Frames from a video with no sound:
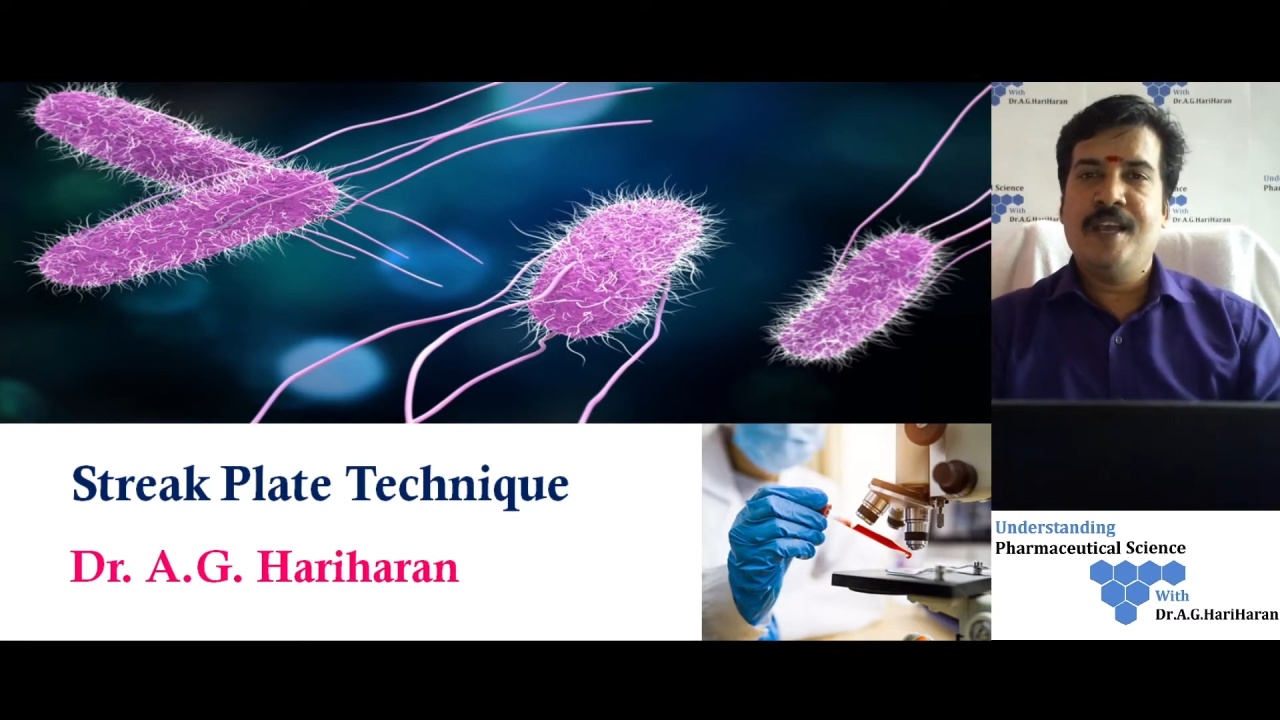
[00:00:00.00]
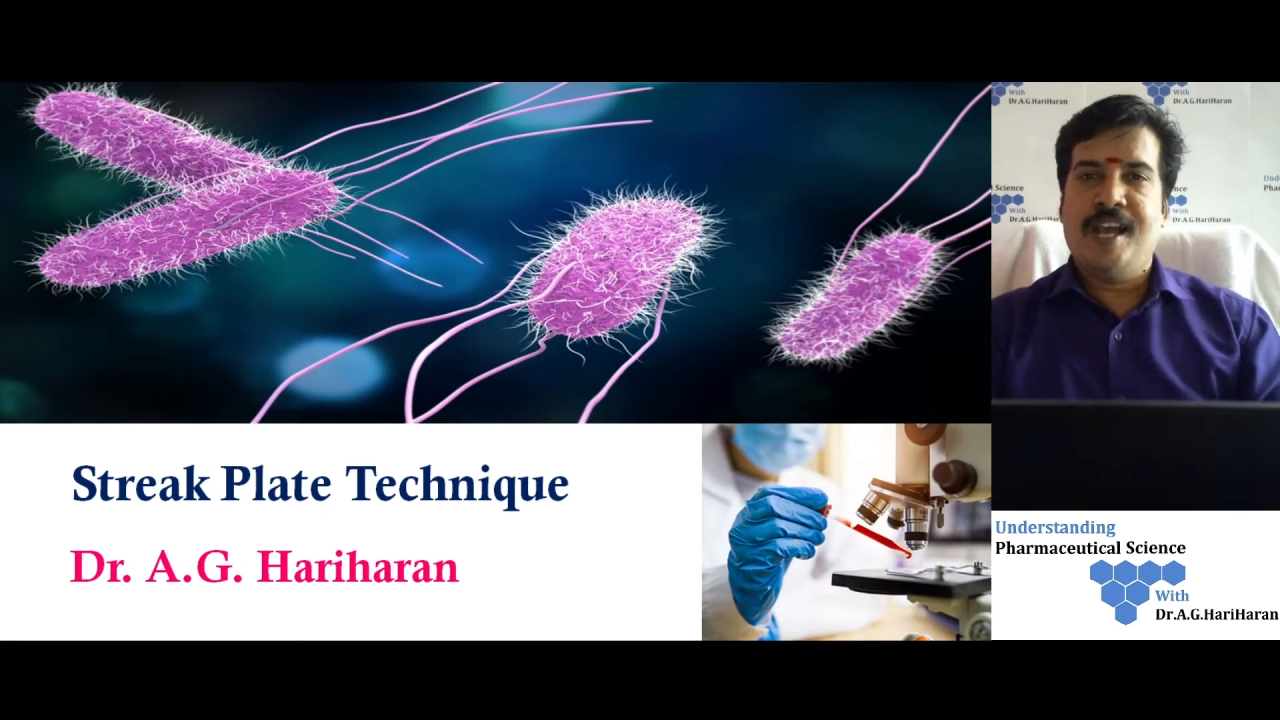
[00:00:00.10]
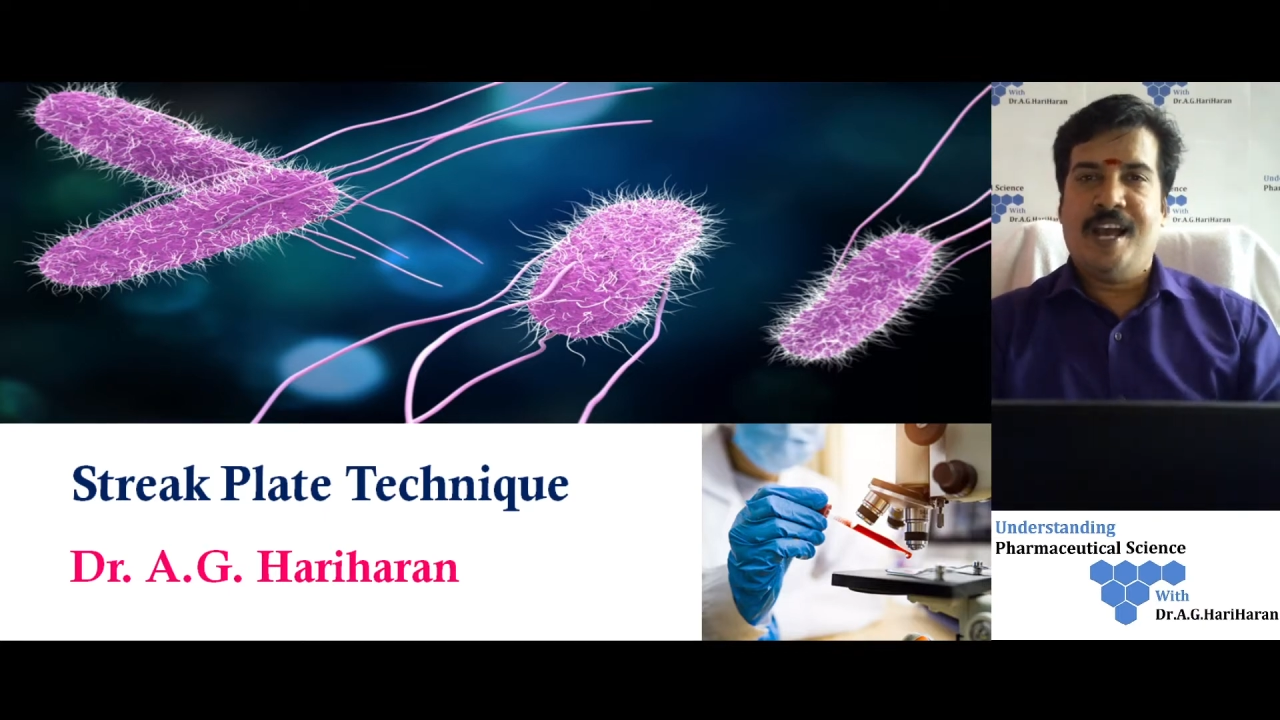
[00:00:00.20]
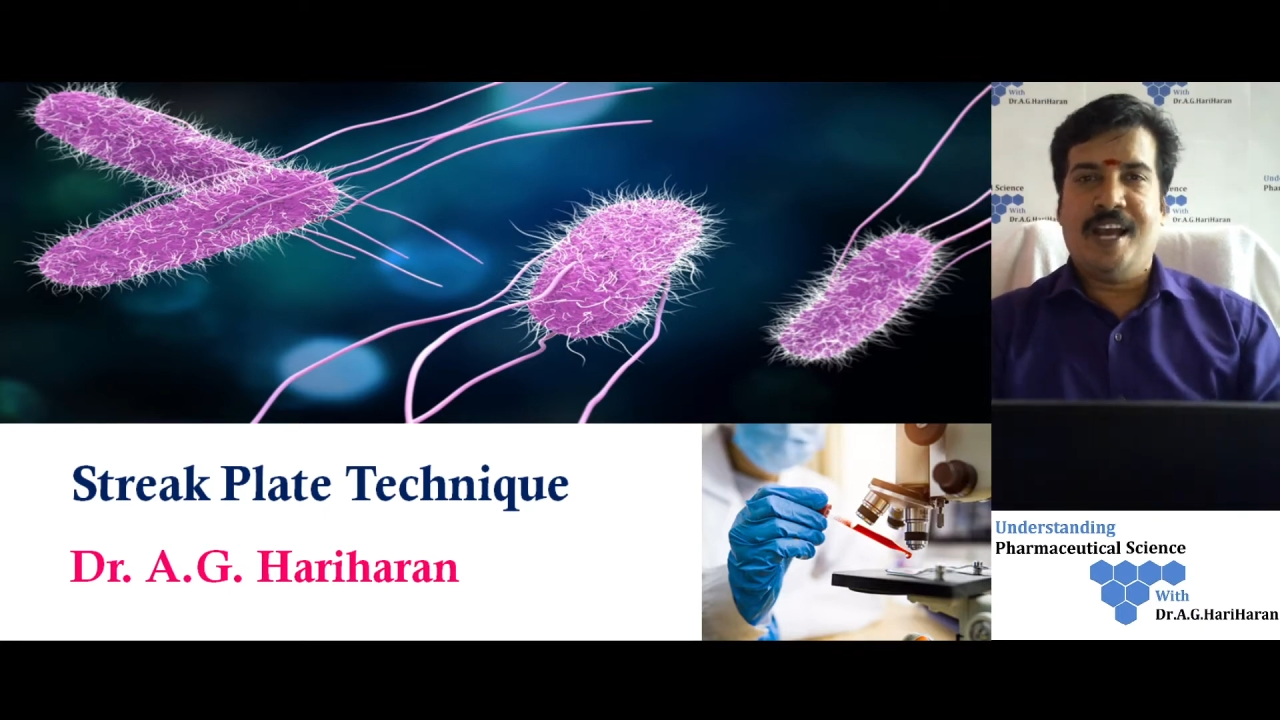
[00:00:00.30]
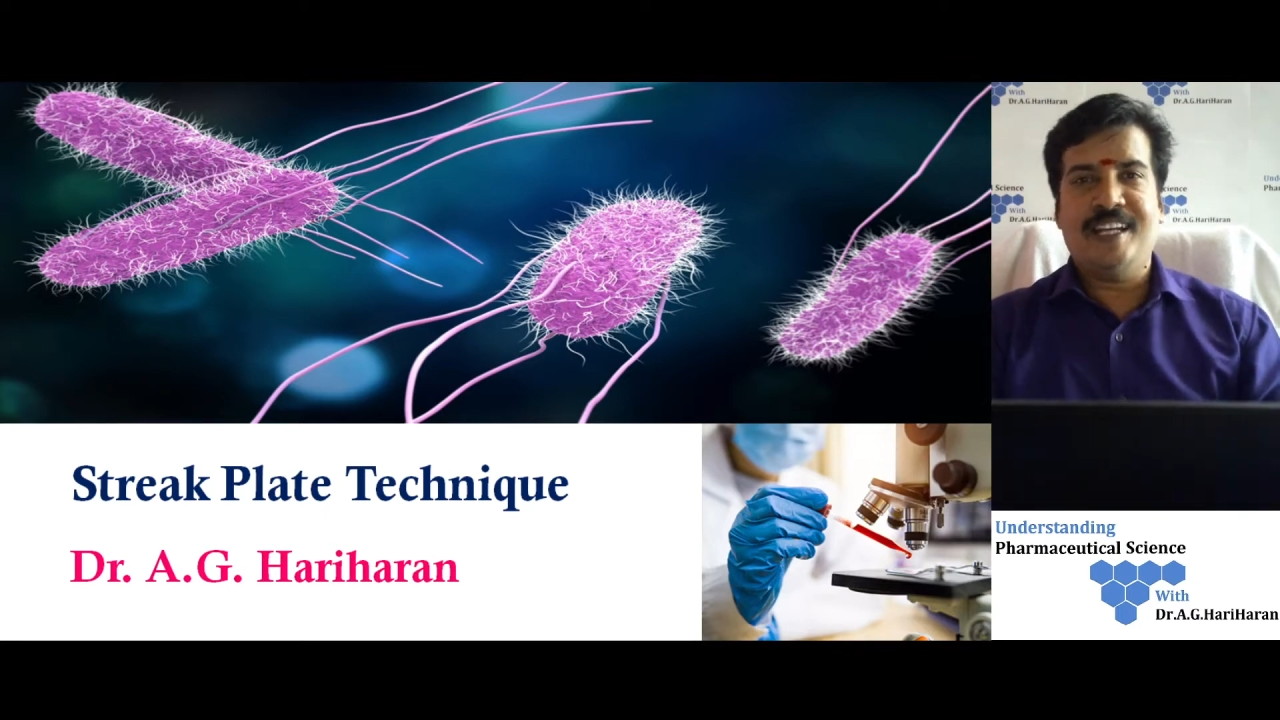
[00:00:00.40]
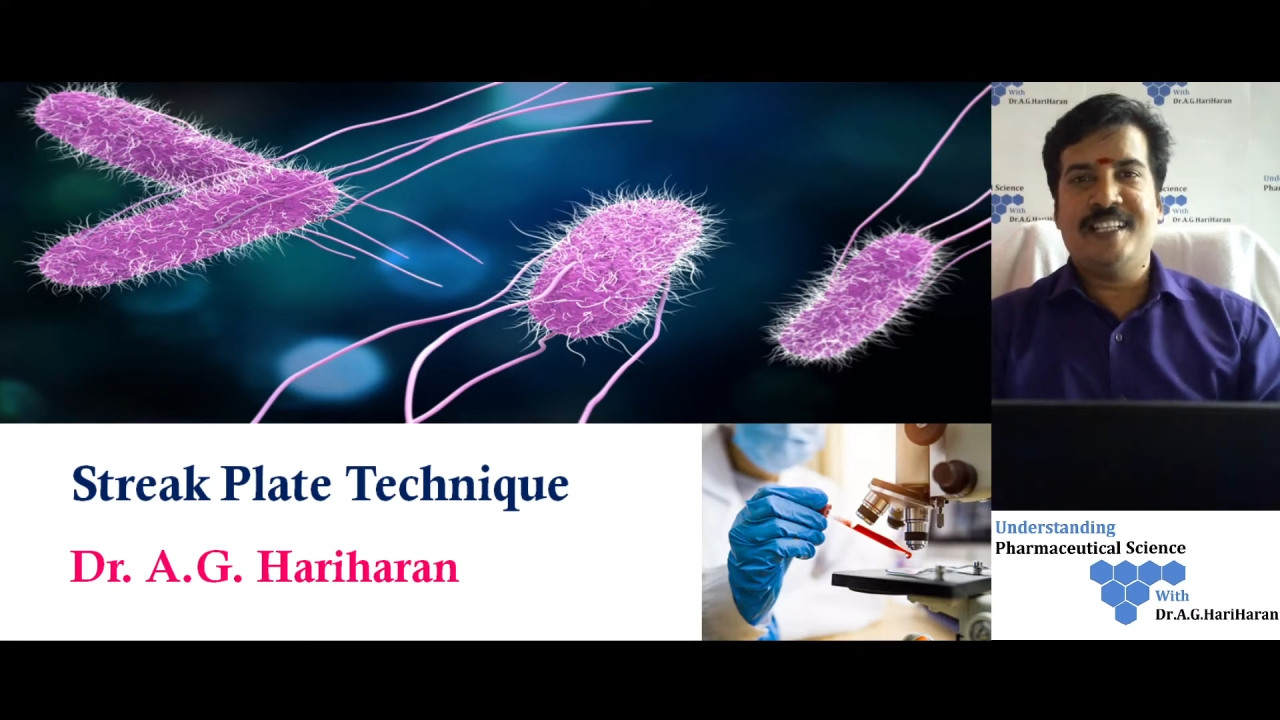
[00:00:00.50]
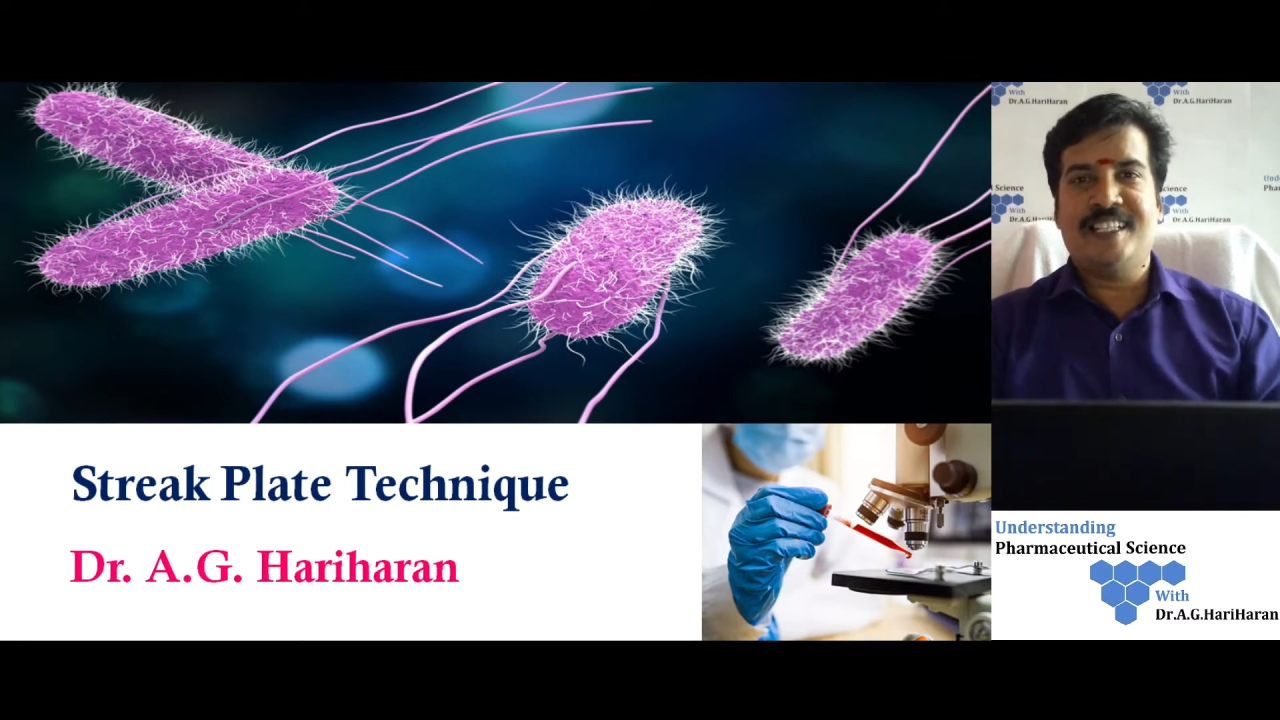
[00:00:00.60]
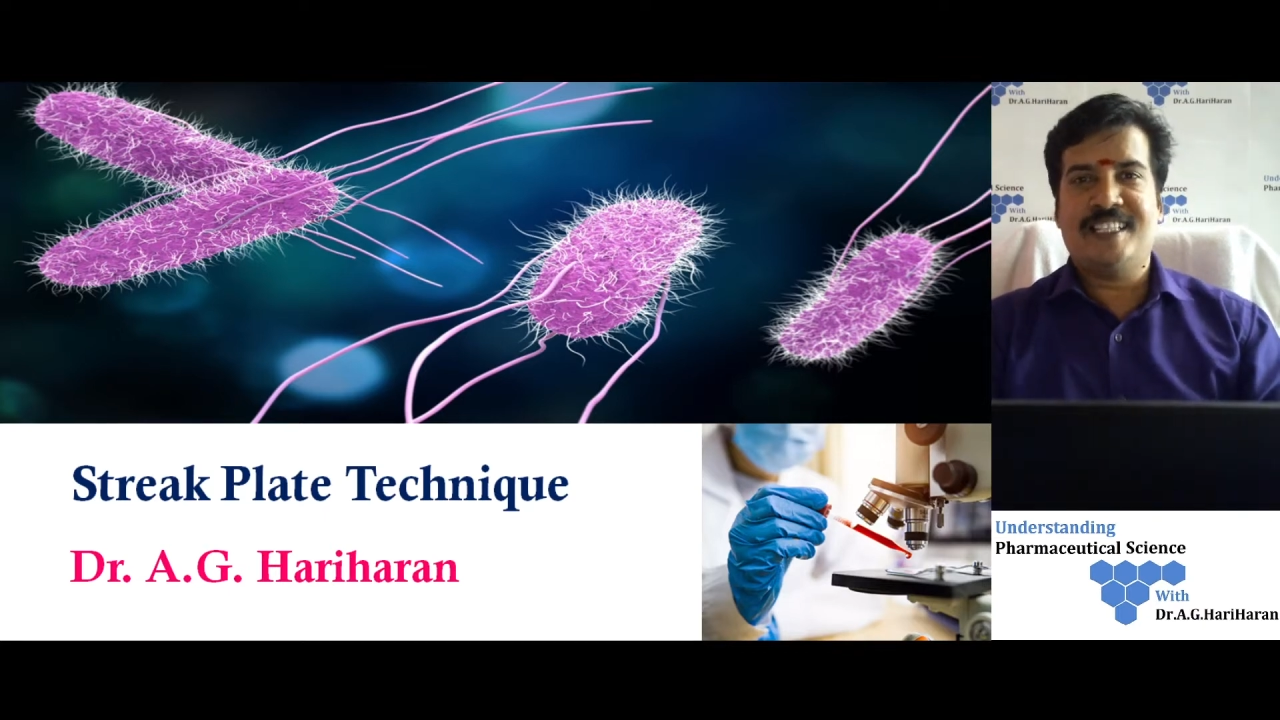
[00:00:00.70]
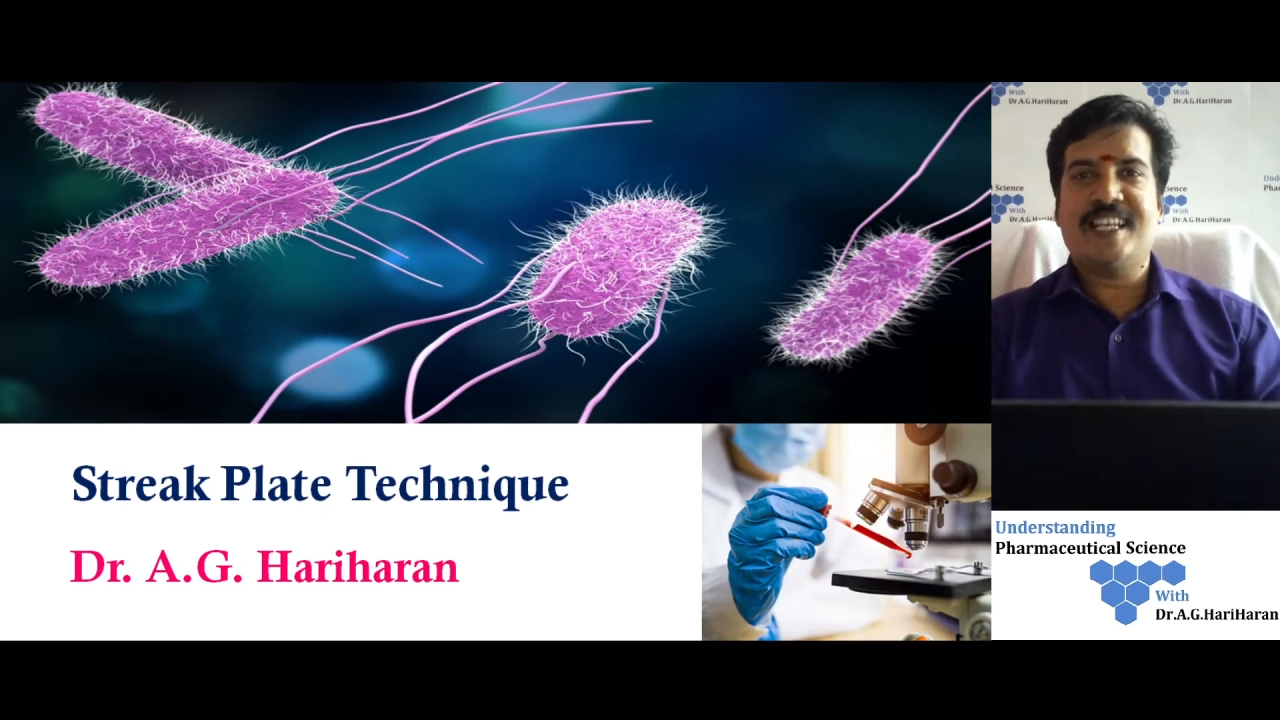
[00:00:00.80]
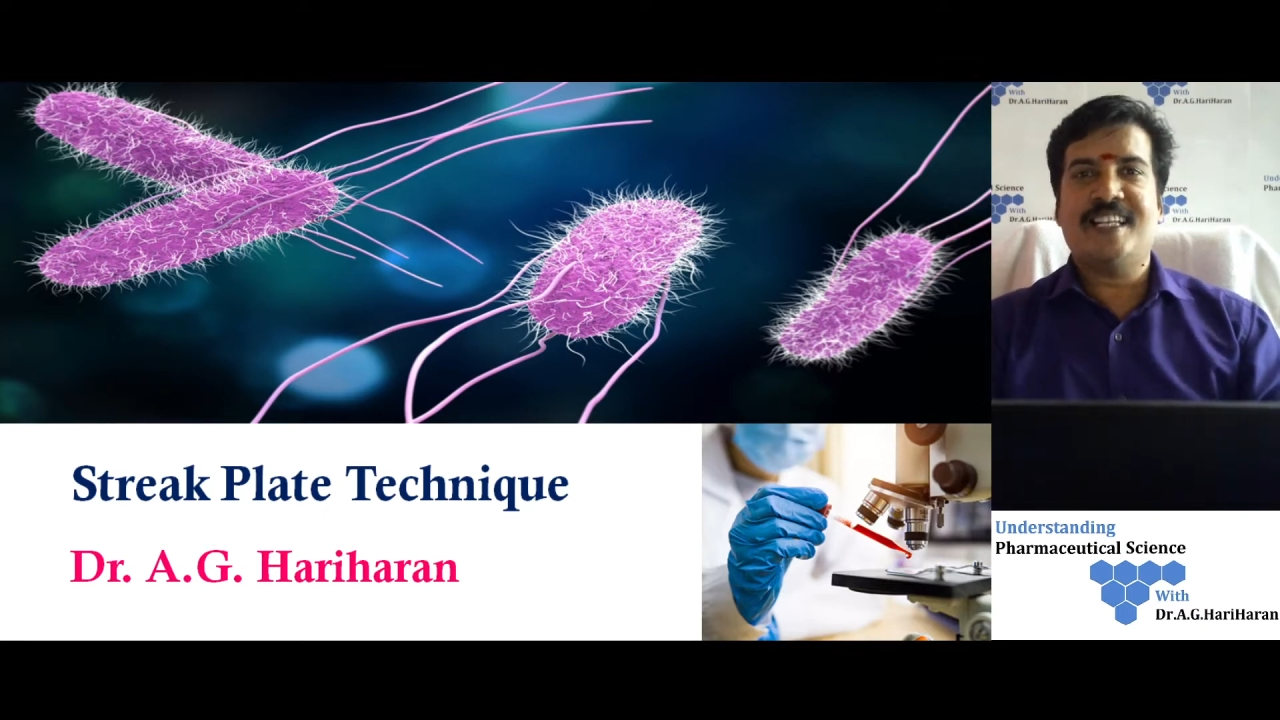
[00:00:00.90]
and in the
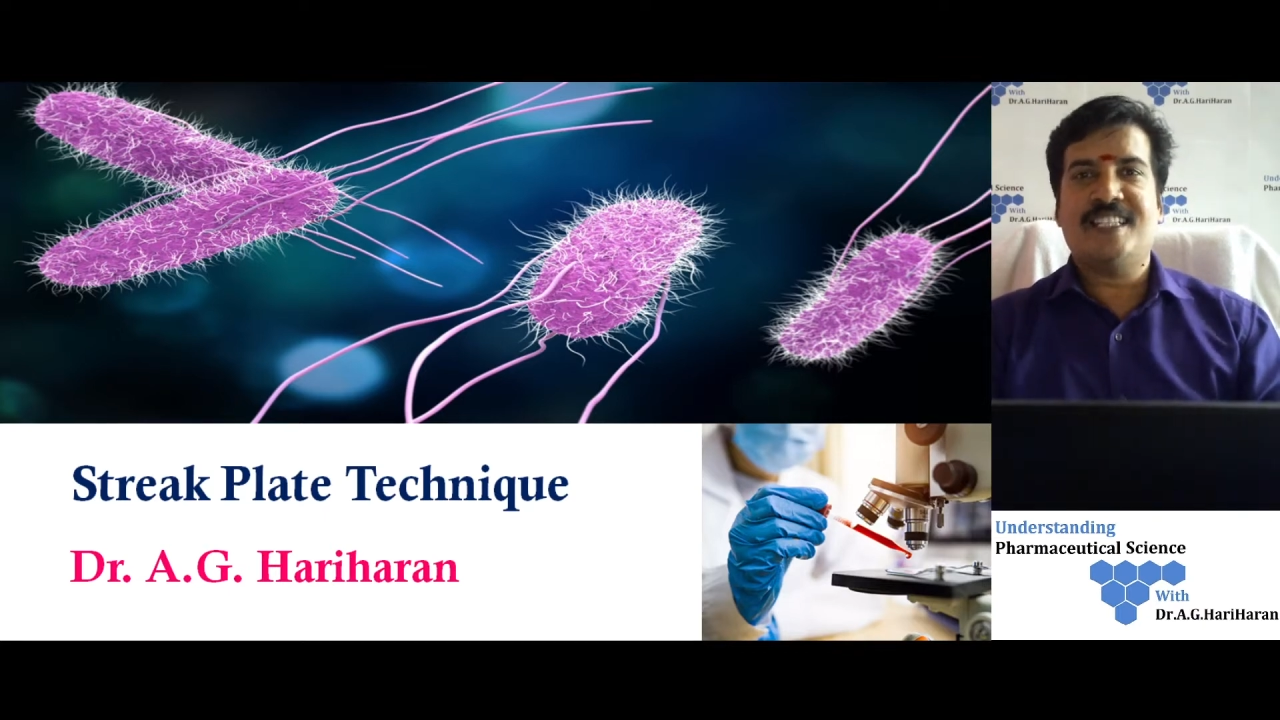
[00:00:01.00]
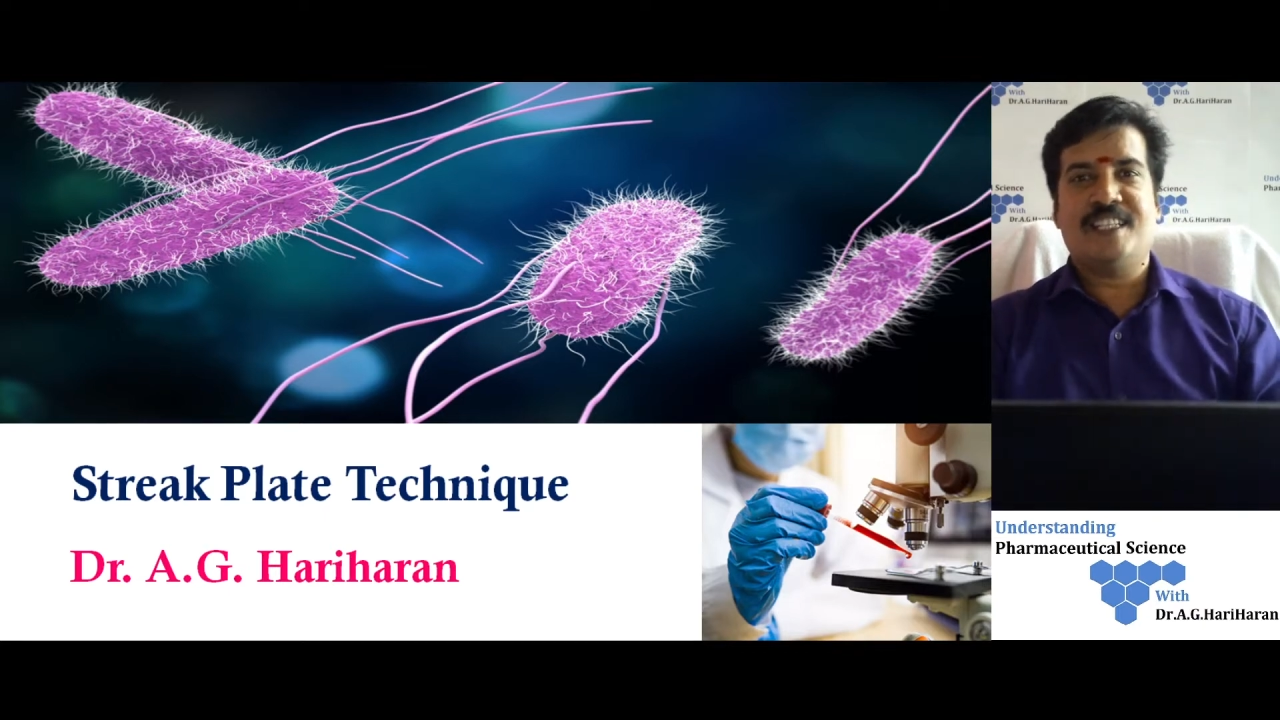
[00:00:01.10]
second